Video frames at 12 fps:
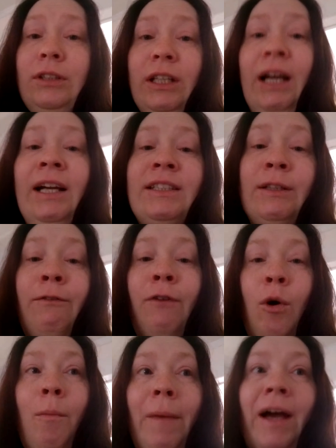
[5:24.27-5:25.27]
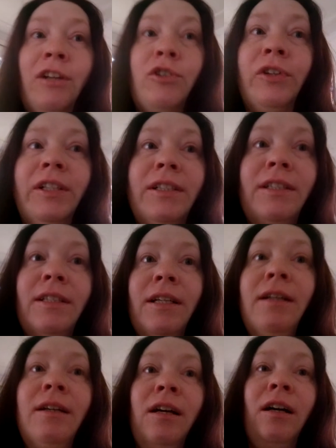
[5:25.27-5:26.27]
It's a foam mattress,
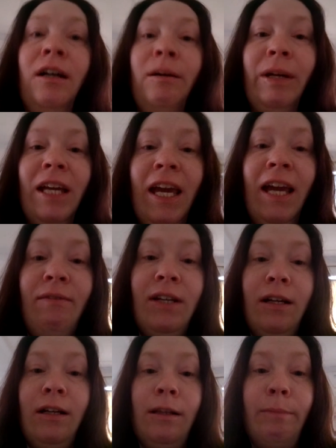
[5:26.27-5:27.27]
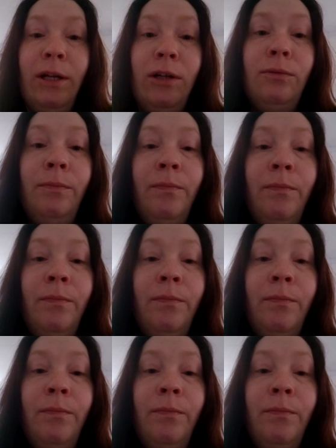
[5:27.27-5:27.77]
but it caved in the middle.